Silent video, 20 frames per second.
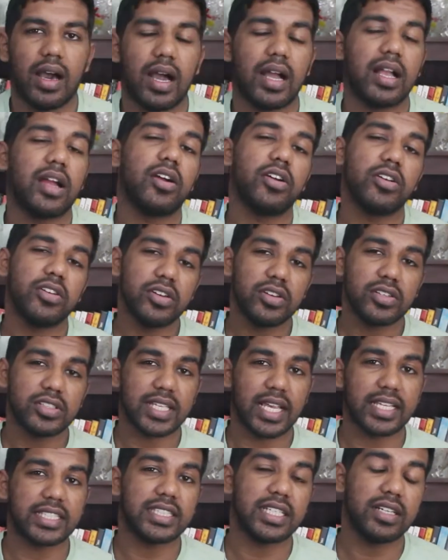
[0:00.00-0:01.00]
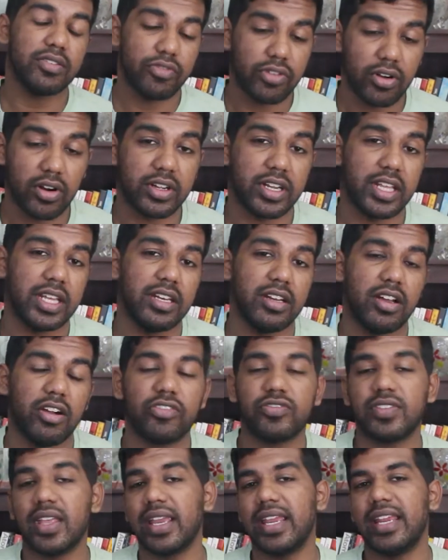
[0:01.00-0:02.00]
According to Section 14
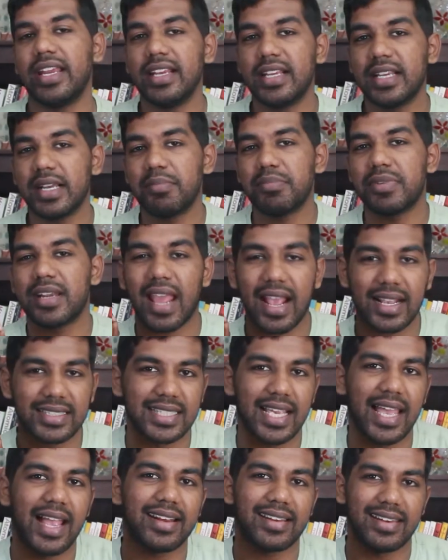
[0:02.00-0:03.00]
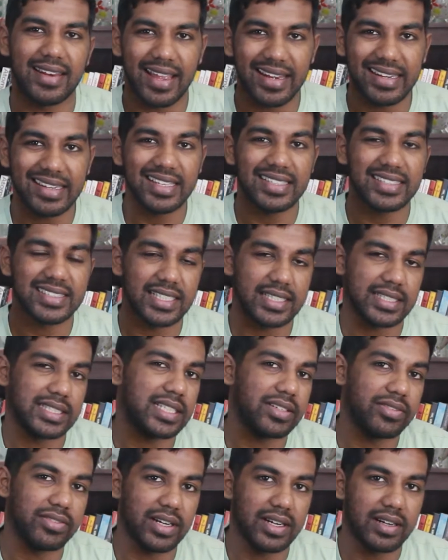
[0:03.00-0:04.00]
of the Income Tax Act
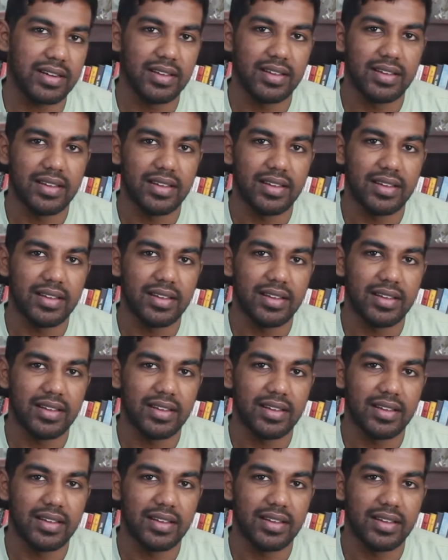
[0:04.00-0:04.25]
1961,